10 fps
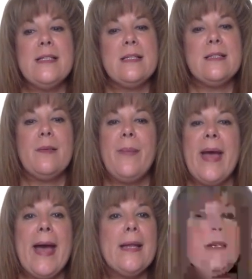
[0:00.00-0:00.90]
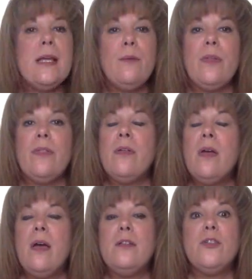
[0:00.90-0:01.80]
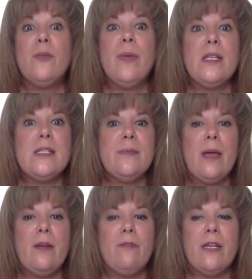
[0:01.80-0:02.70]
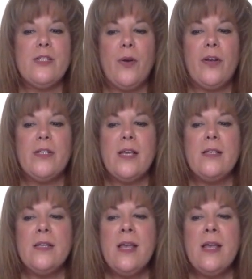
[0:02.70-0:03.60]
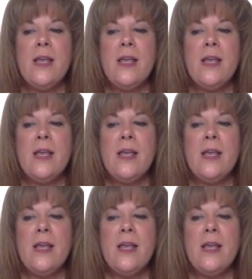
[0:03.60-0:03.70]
This is a Padlet with a tremendous amount of resources.